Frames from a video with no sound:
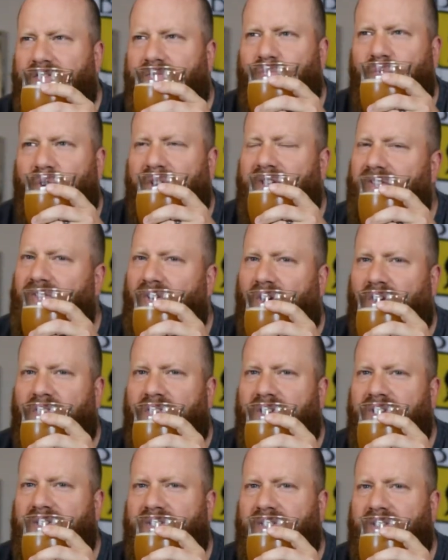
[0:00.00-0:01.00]
wouldn't call
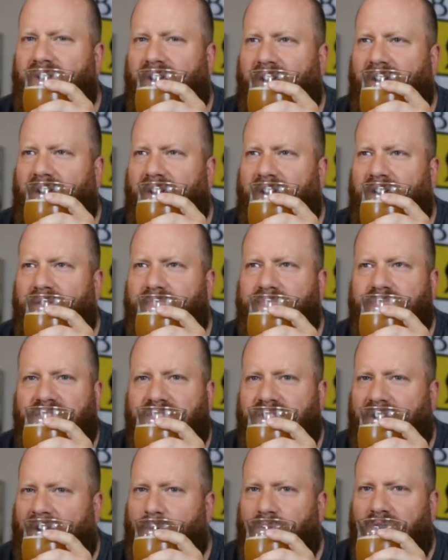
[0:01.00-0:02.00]
this a
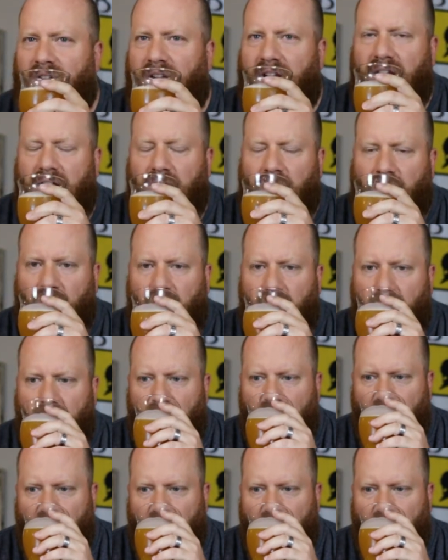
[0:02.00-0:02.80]
sour ale.